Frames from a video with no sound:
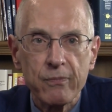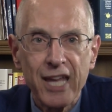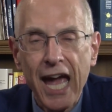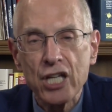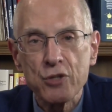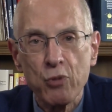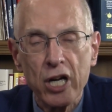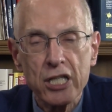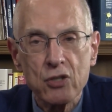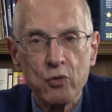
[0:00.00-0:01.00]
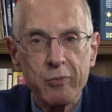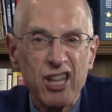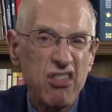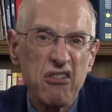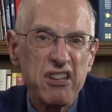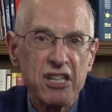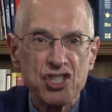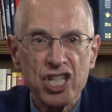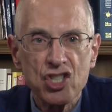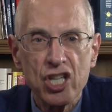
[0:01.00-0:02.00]
Cash price would be thirty to
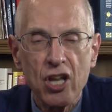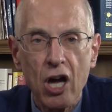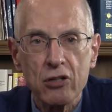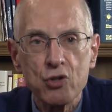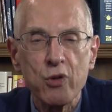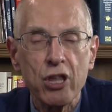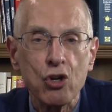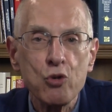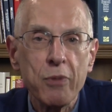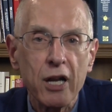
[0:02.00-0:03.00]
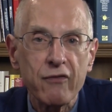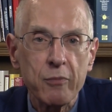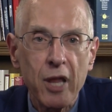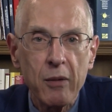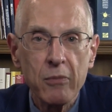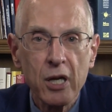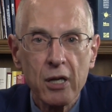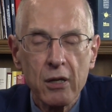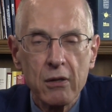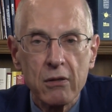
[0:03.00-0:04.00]
sixty dollars with a coupon from them,
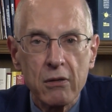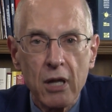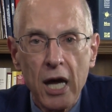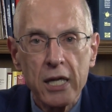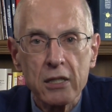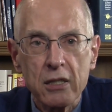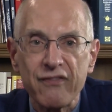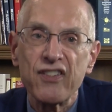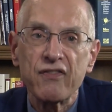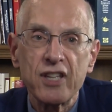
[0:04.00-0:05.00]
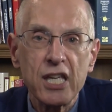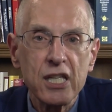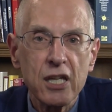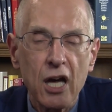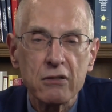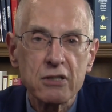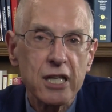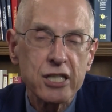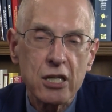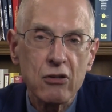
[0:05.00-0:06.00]
nine to fifteen dollars.
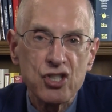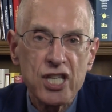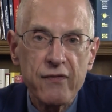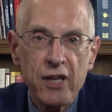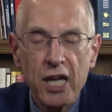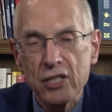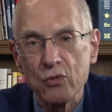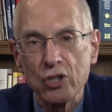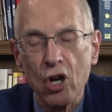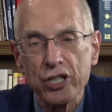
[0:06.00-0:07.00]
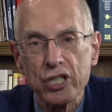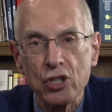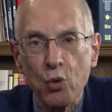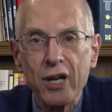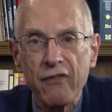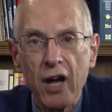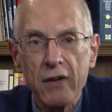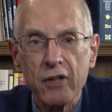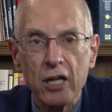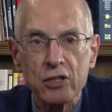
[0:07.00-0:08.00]
Unless you go to C V S, it would cost you
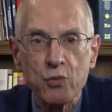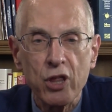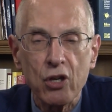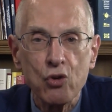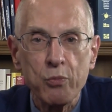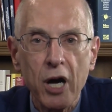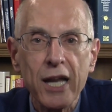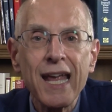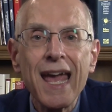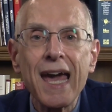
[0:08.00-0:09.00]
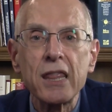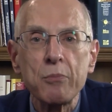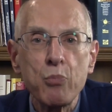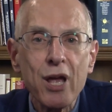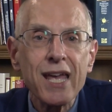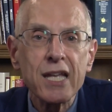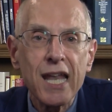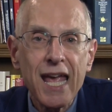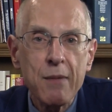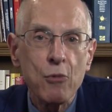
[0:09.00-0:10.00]
twenty-five dollars with a coupon. And the brand
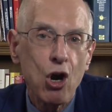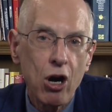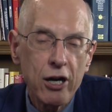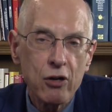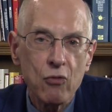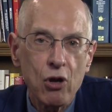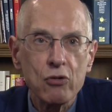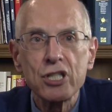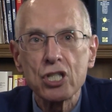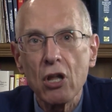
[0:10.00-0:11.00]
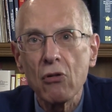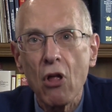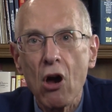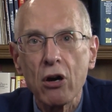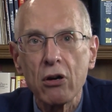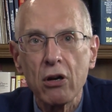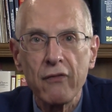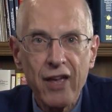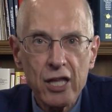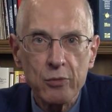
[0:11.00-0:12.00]
name cardarone is no longer
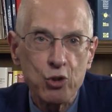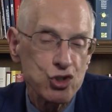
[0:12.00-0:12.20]
available.